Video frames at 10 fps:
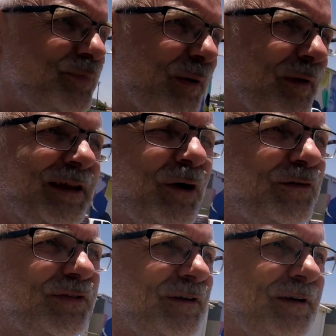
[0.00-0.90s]
Probably
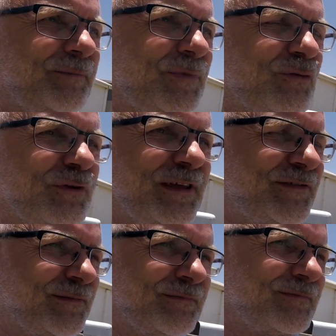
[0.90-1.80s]
not the
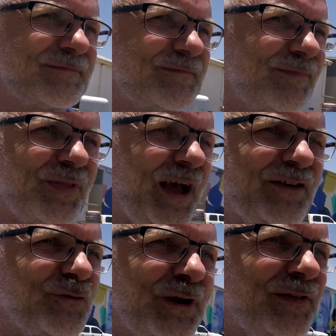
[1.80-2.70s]
they are
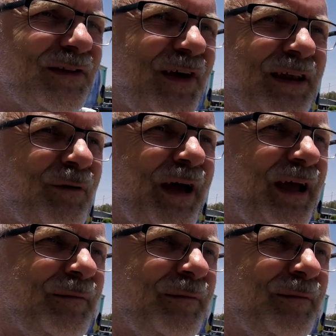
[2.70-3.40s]
doing this anyway.